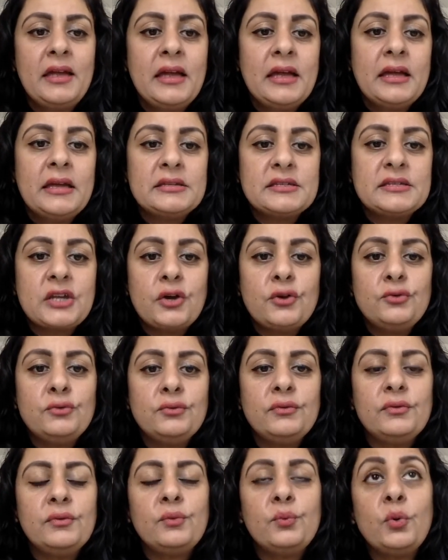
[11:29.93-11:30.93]
So
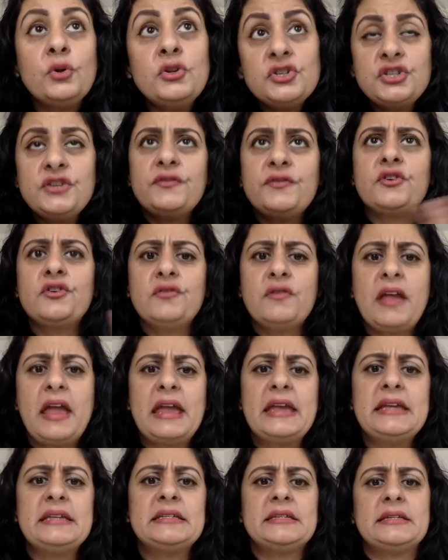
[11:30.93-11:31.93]
once you've
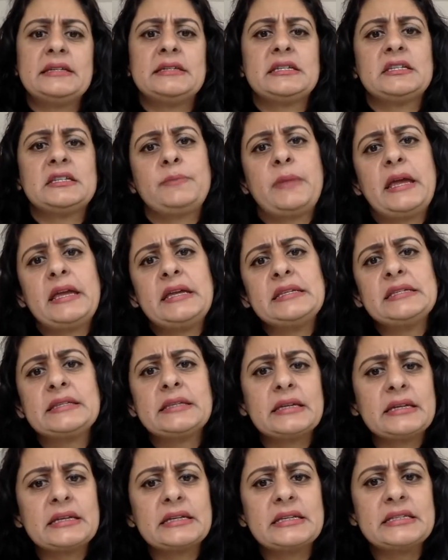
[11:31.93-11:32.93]
created a space
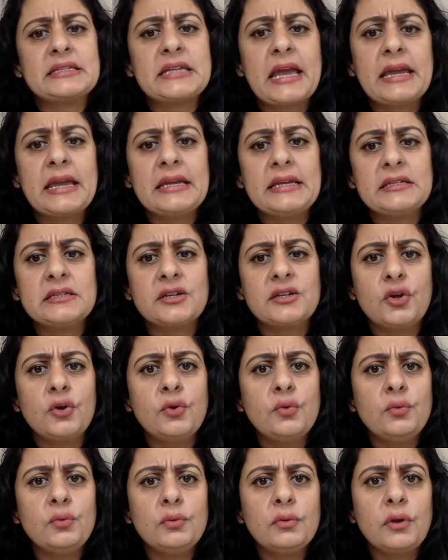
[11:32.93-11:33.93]
that contains
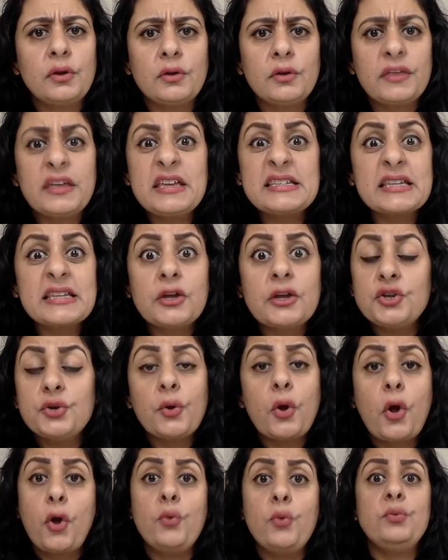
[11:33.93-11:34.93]
things that you
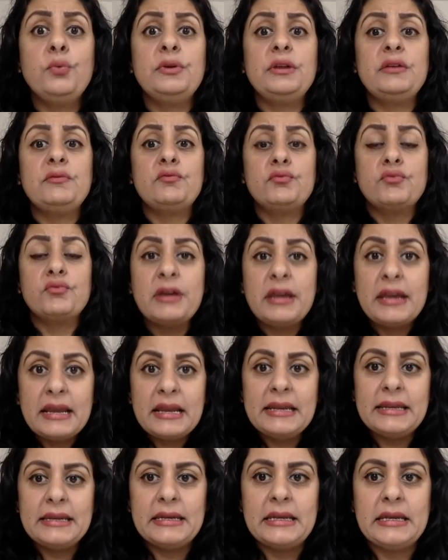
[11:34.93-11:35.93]
only
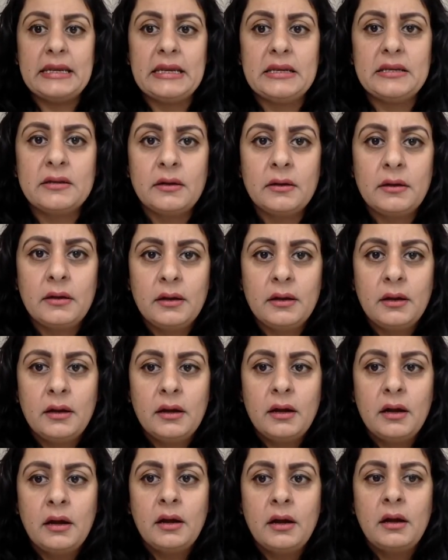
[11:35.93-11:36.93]
really need,
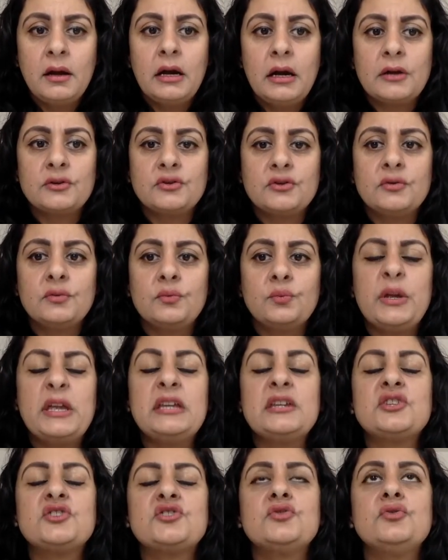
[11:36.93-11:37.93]
it
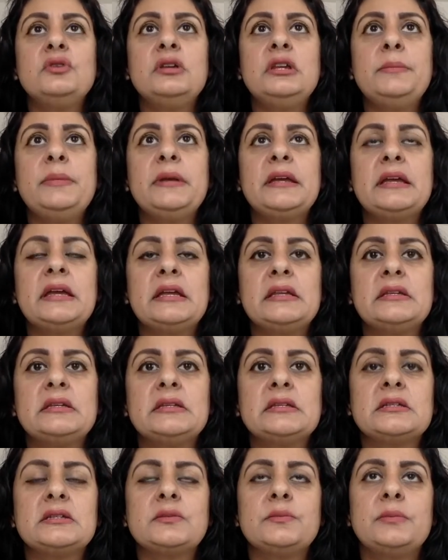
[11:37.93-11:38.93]
truly begins
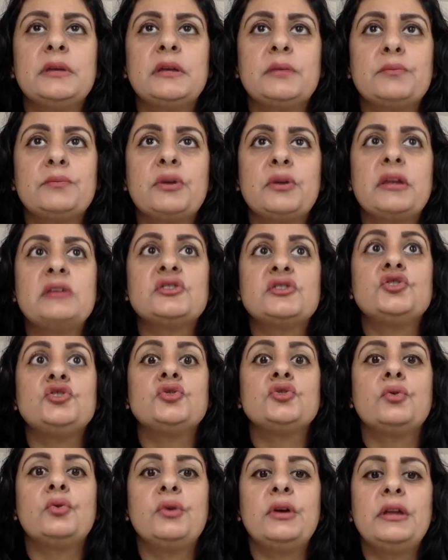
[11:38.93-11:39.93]
to bring us
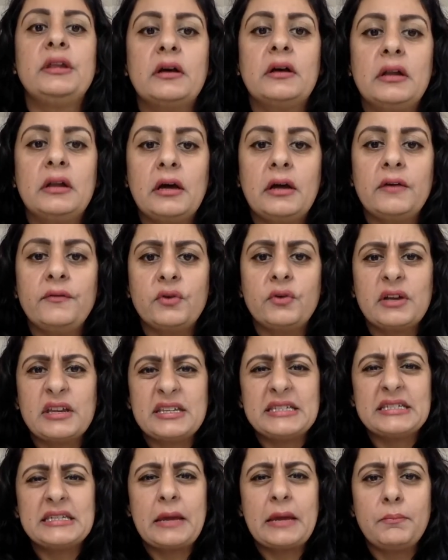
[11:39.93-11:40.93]
joy in our life or
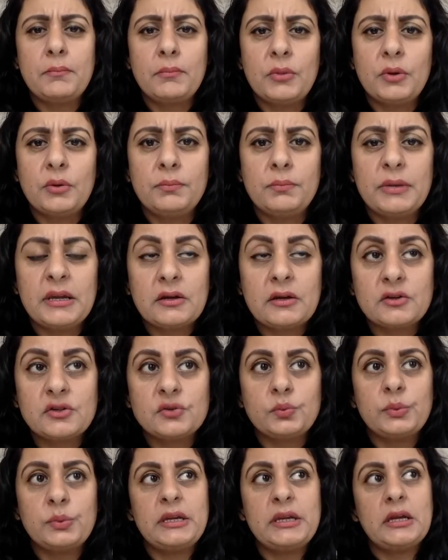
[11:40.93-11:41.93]
contentment because
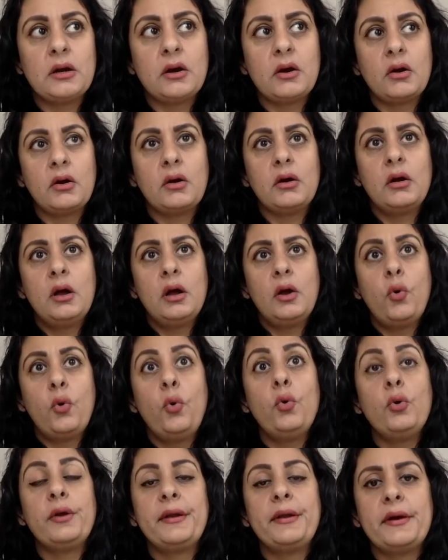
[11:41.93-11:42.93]
we are
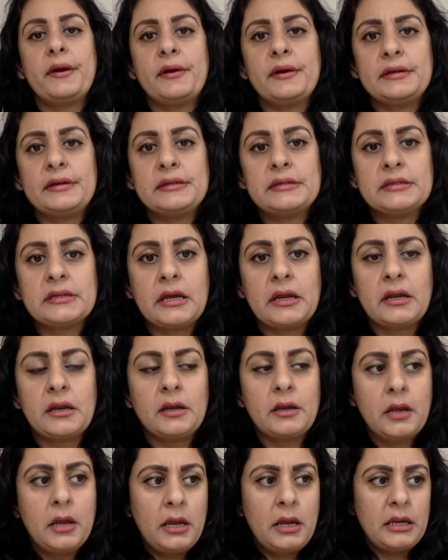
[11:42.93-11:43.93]
organised, and
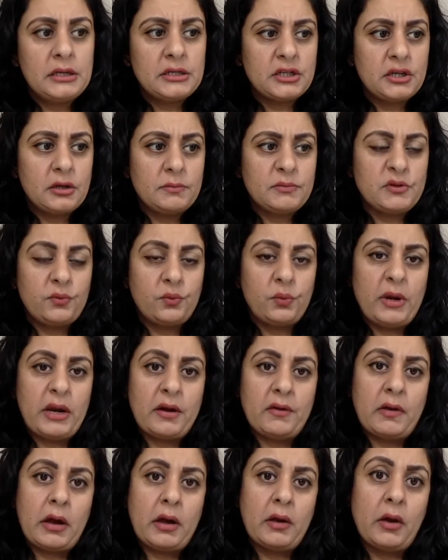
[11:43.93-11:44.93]
in terms of where
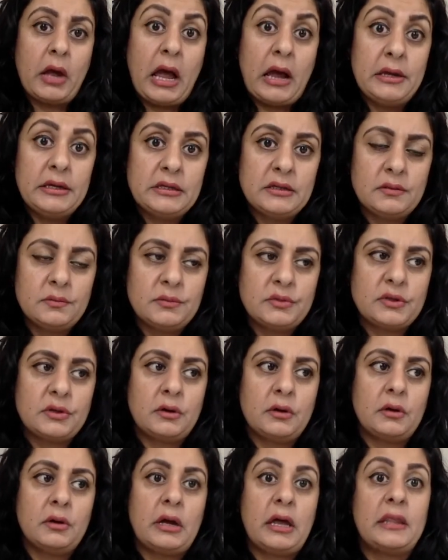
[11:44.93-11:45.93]
our items
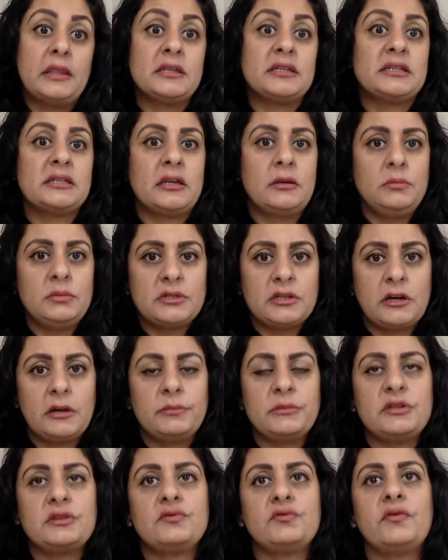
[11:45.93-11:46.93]
are. At the same time,
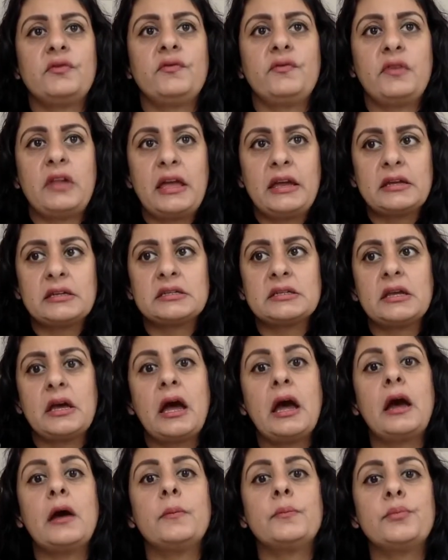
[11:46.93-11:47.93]
this reflects
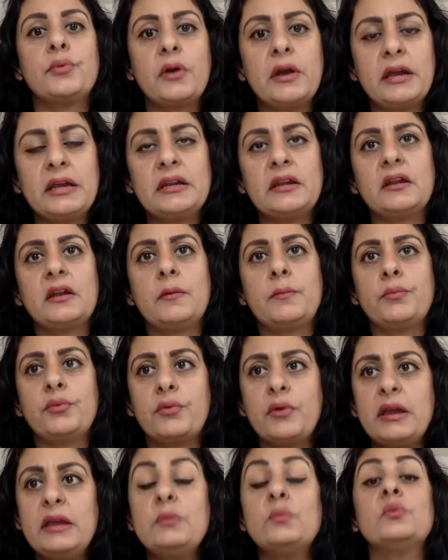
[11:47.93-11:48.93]
our brain, and our
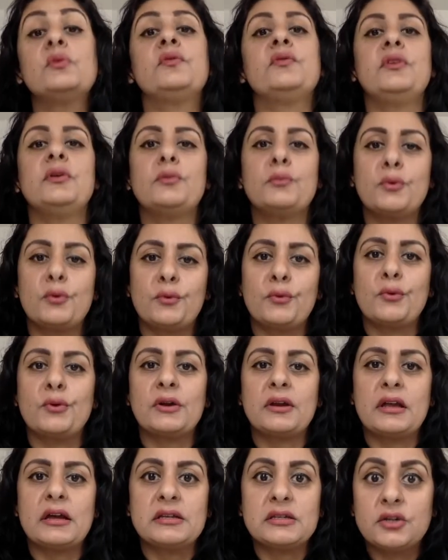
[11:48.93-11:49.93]
brain will feel more
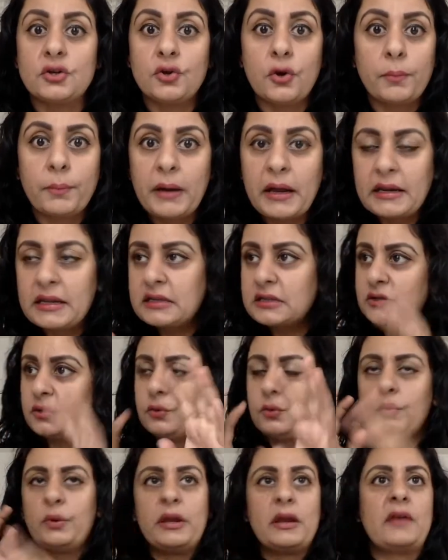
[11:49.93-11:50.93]
organised and not panicked at
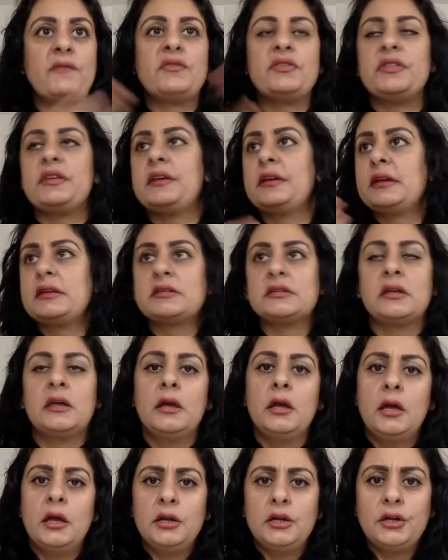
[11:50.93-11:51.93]
where everything is.
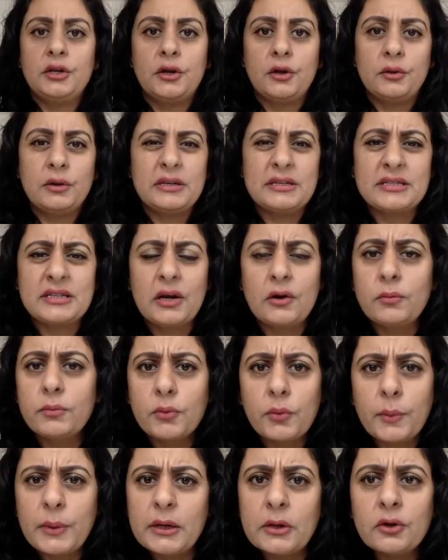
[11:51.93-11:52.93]
It's terrible
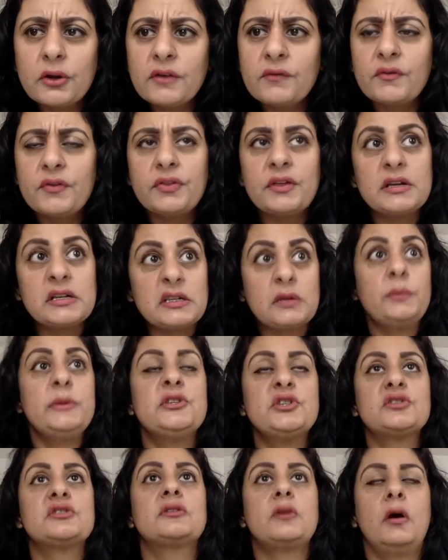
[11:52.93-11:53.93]
when we're looking for things and we
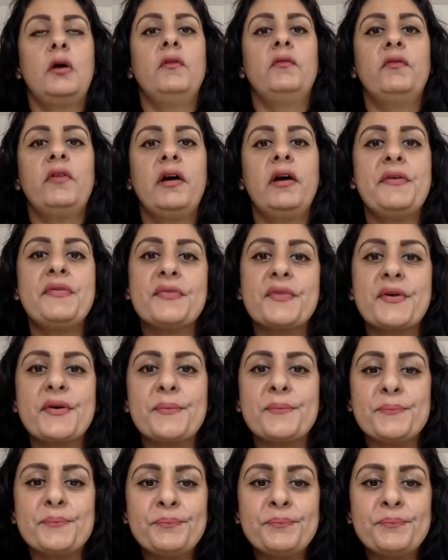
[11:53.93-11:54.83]
just can't find them.